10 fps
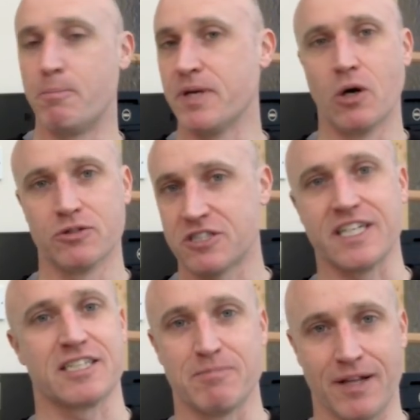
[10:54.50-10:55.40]
beyond
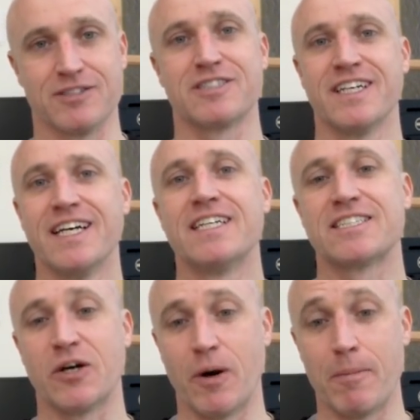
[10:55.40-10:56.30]
6 months.
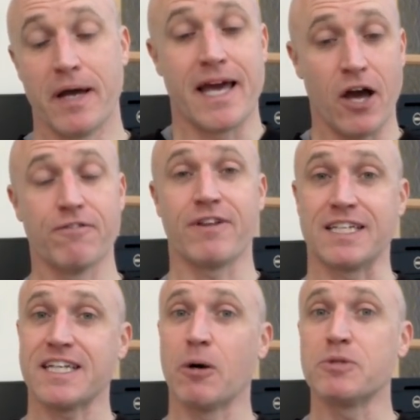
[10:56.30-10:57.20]
So yeah, hopefully
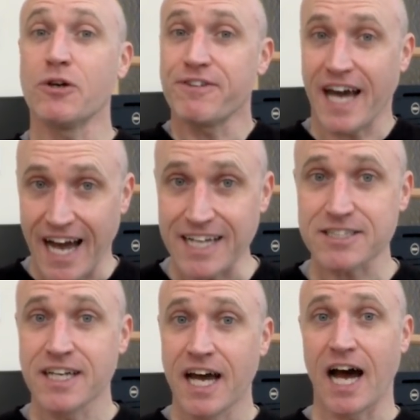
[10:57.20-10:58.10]
that's helped you. If it
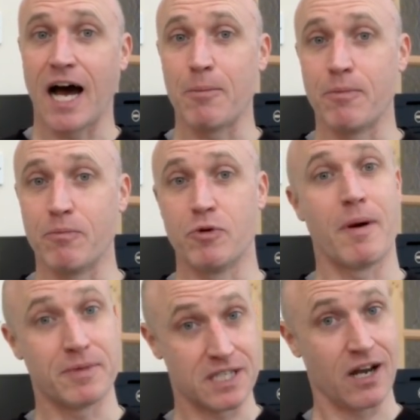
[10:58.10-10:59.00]
has,
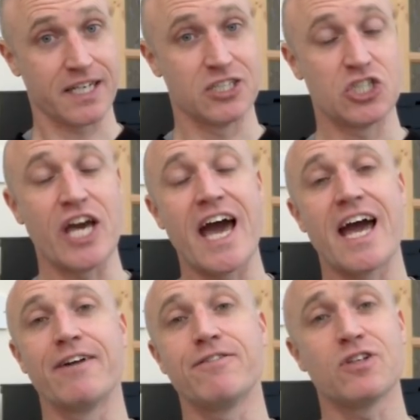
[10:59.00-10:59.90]
remember to like and share.
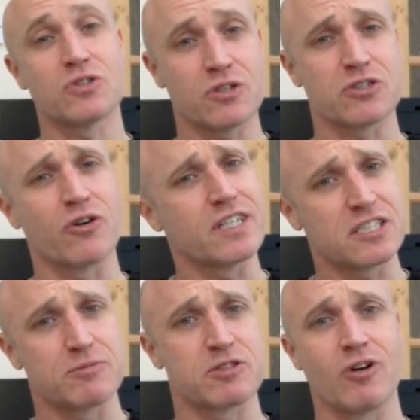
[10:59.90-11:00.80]
And if not doing so already,
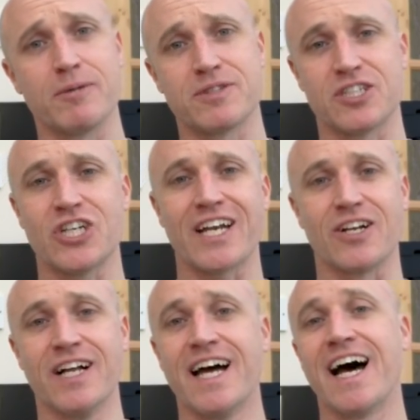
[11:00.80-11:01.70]
subscribe to the
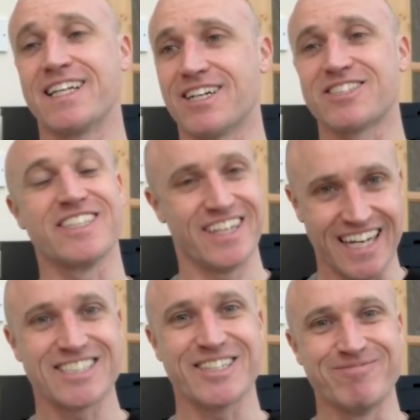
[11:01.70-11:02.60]
channel. And I'll see you
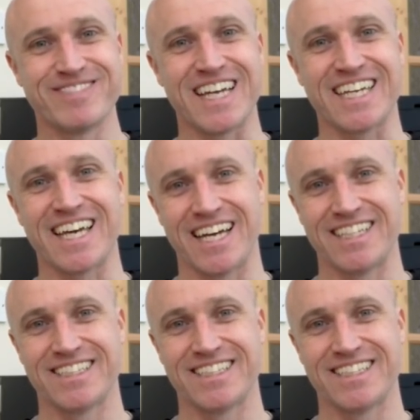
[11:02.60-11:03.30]
again soon. Take care.